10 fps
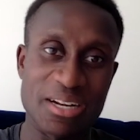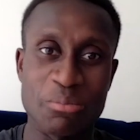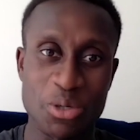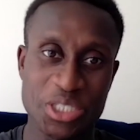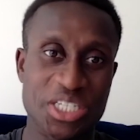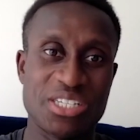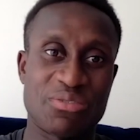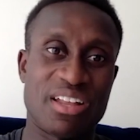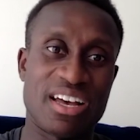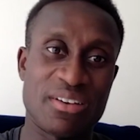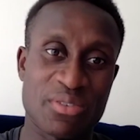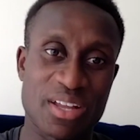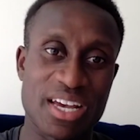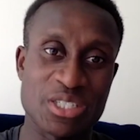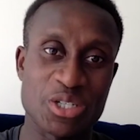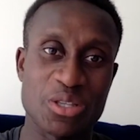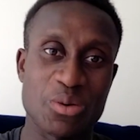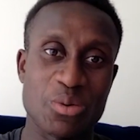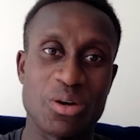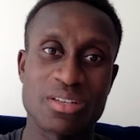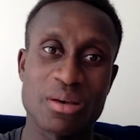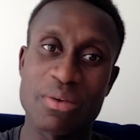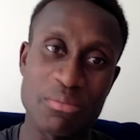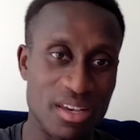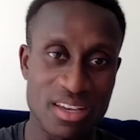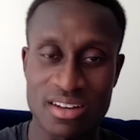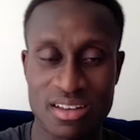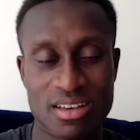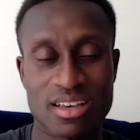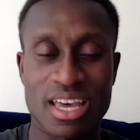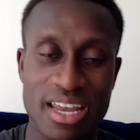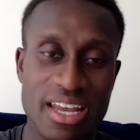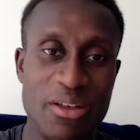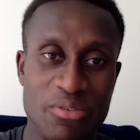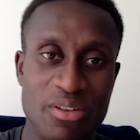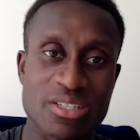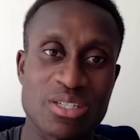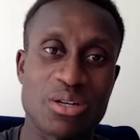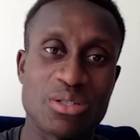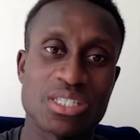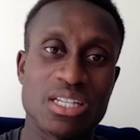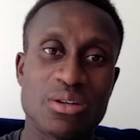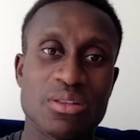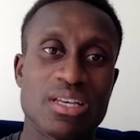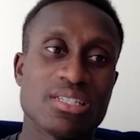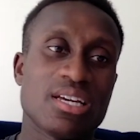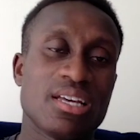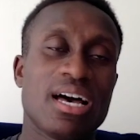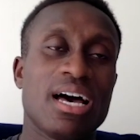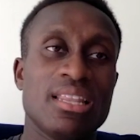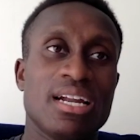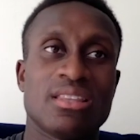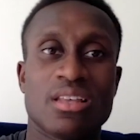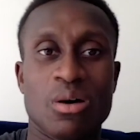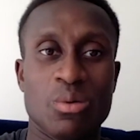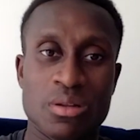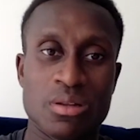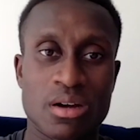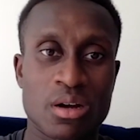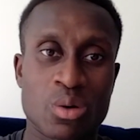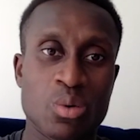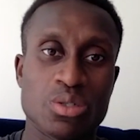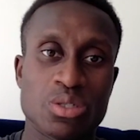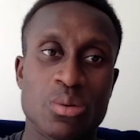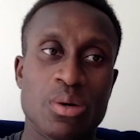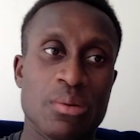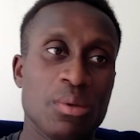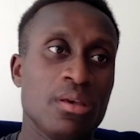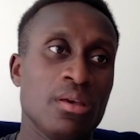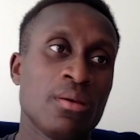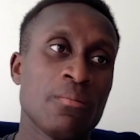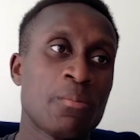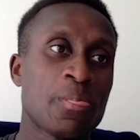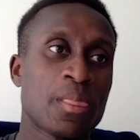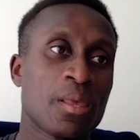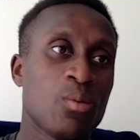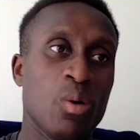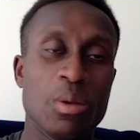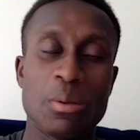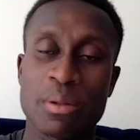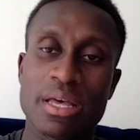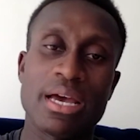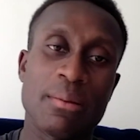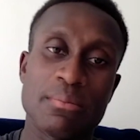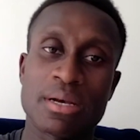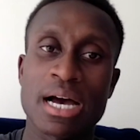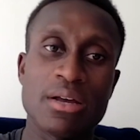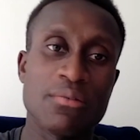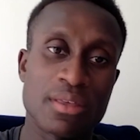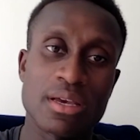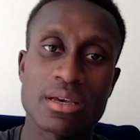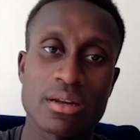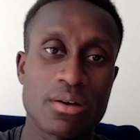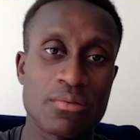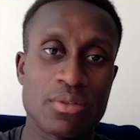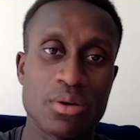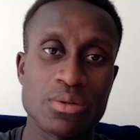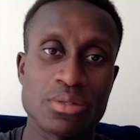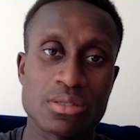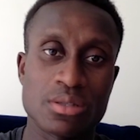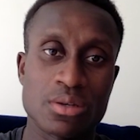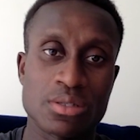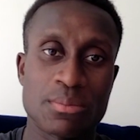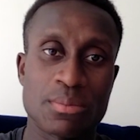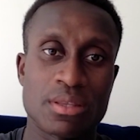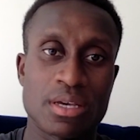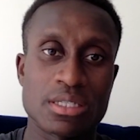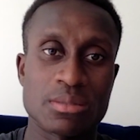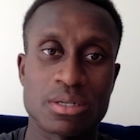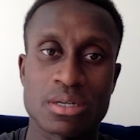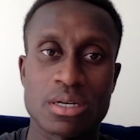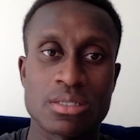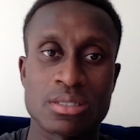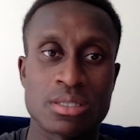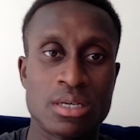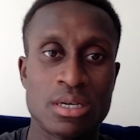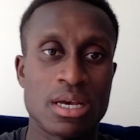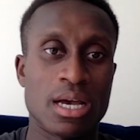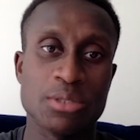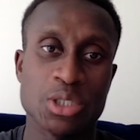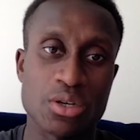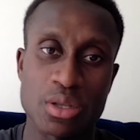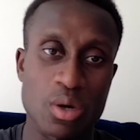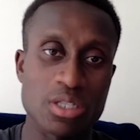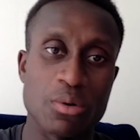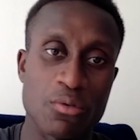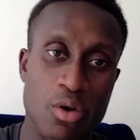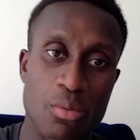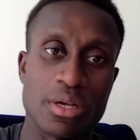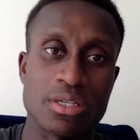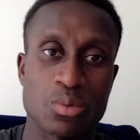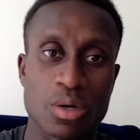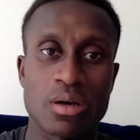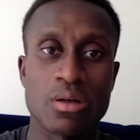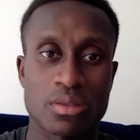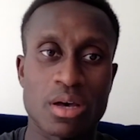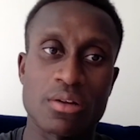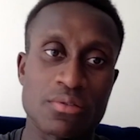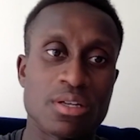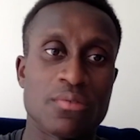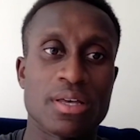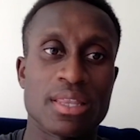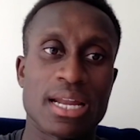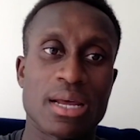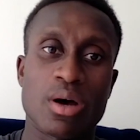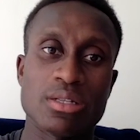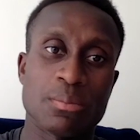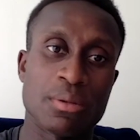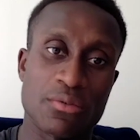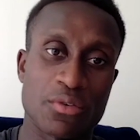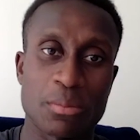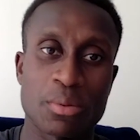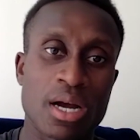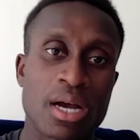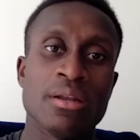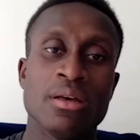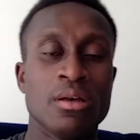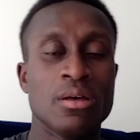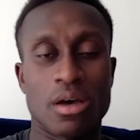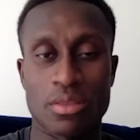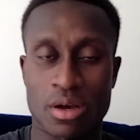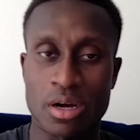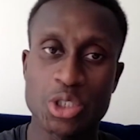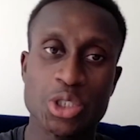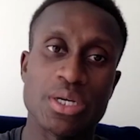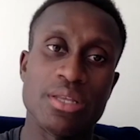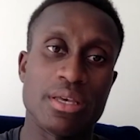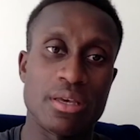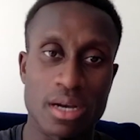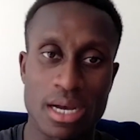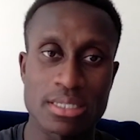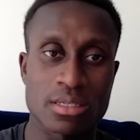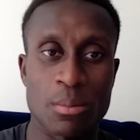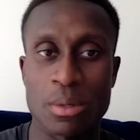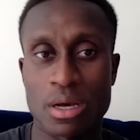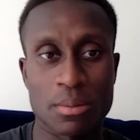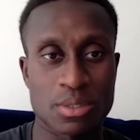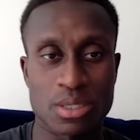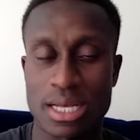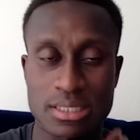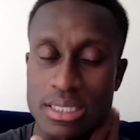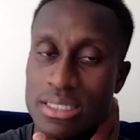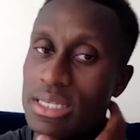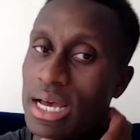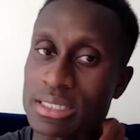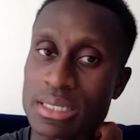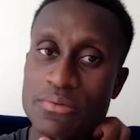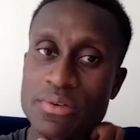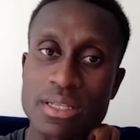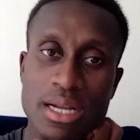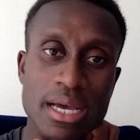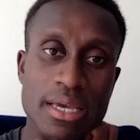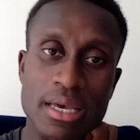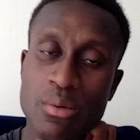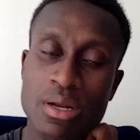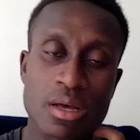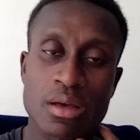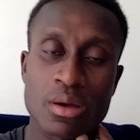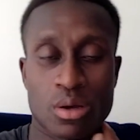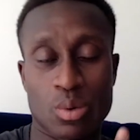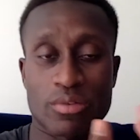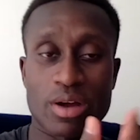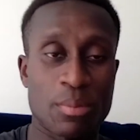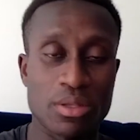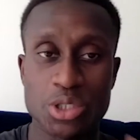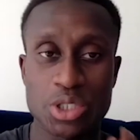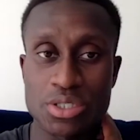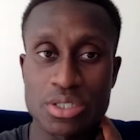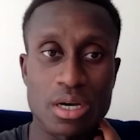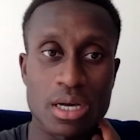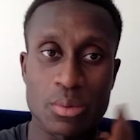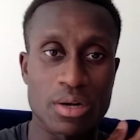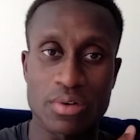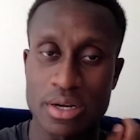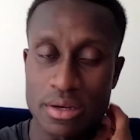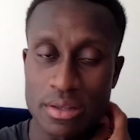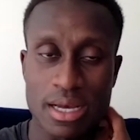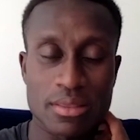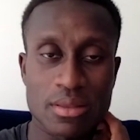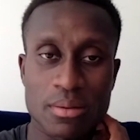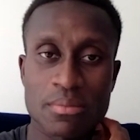and Portuguese flags during the World Cup, it being Canadian flags, you know, just little things like that I thought are cool. So when we play, I'm kind of thinking of those type of things, because I'm sure the ones before me as well thought of stuff like that. I want to play for the pride of the country and the young guys coming up. So that's the exact same feeling I get whenever I put the jersey on and whenever I hear the anthem.